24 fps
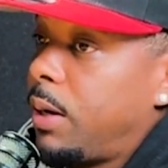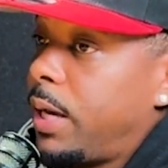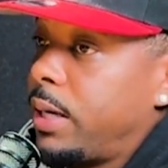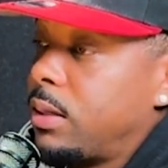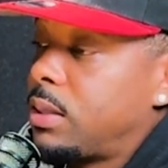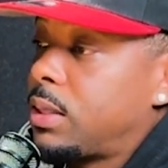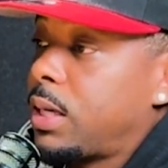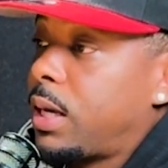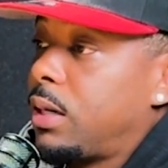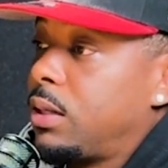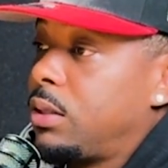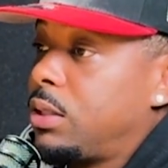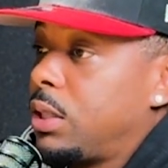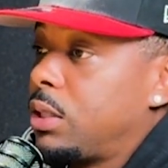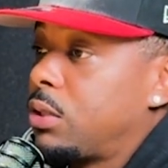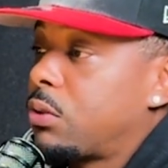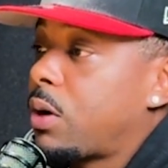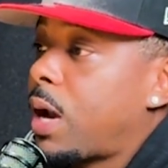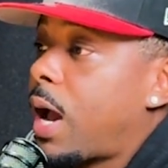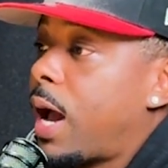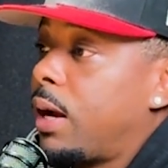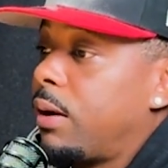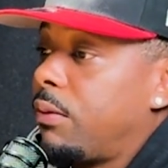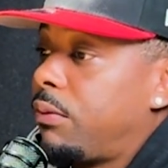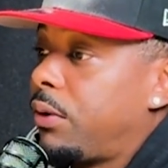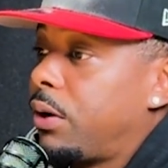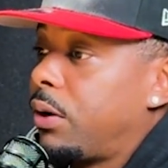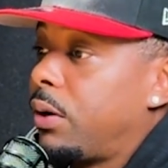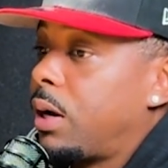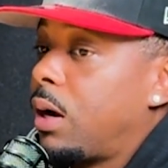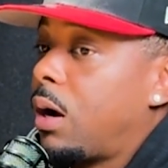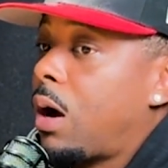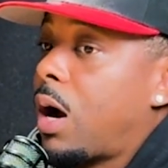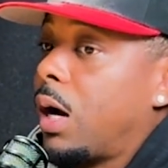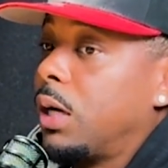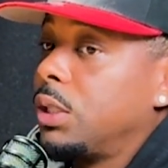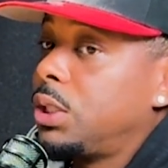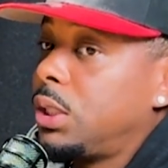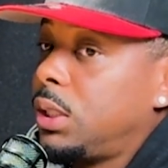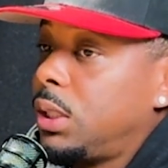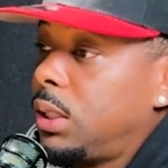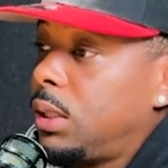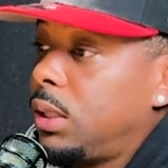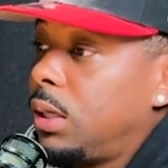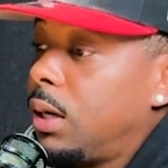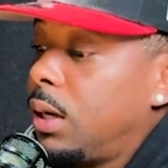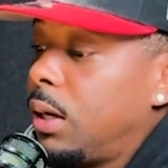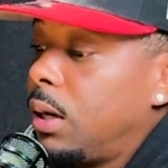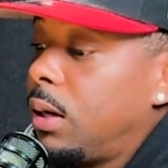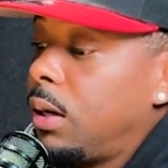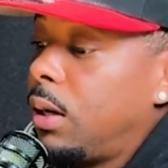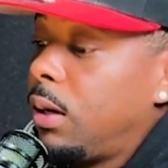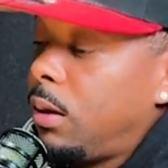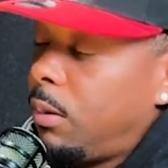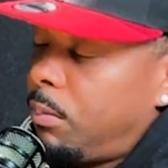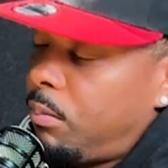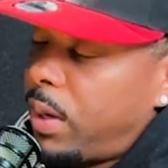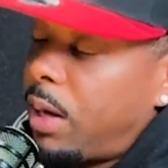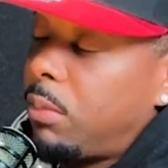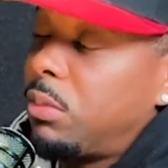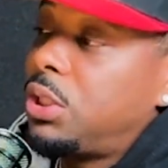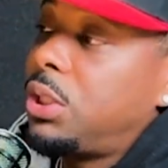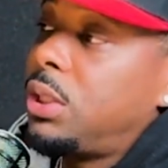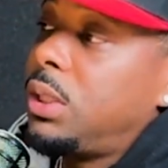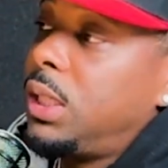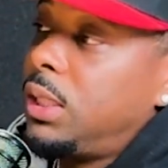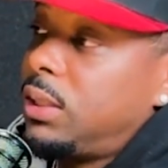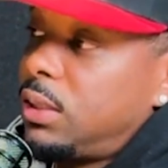Instead of just kind of figuring out, all right, maybe she needs to